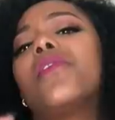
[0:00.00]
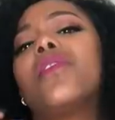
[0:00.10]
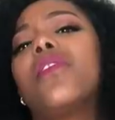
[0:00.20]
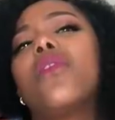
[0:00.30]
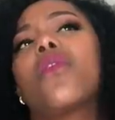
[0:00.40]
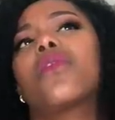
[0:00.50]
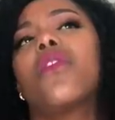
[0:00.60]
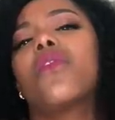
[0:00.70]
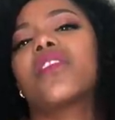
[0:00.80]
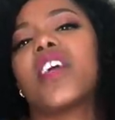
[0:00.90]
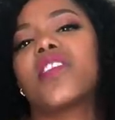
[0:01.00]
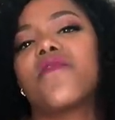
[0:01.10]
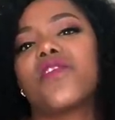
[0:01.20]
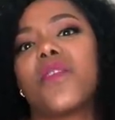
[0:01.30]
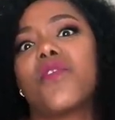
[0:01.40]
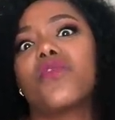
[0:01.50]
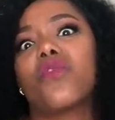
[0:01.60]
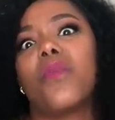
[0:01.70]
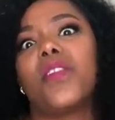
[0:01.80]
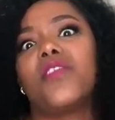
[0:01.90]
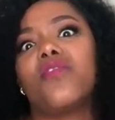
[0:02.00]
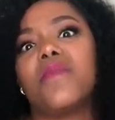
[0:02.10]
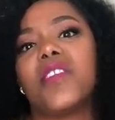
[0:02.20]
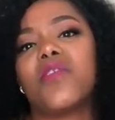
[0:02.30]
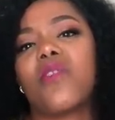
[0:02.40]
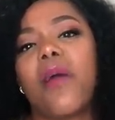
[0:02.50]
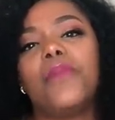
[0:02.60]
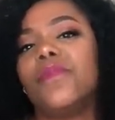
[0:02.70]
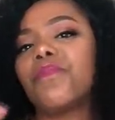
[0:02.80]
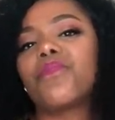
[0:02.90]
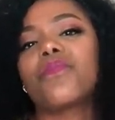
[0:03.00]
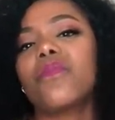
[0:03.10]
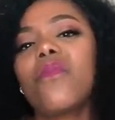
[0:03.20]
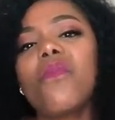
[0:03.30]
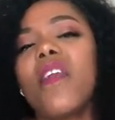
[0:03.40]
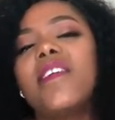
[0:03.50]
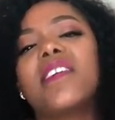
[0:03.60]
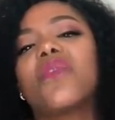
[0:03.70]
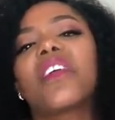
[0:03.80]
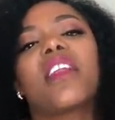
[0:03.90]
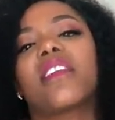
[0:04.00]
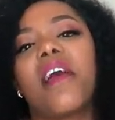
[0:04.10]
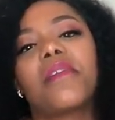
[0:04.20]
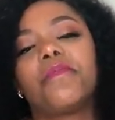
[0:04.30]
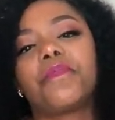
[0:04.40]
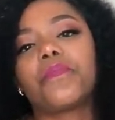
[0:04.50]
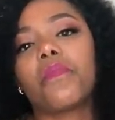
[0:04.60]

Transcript: don't go searching for someone to complete you and make you happy. It doesn't work like that.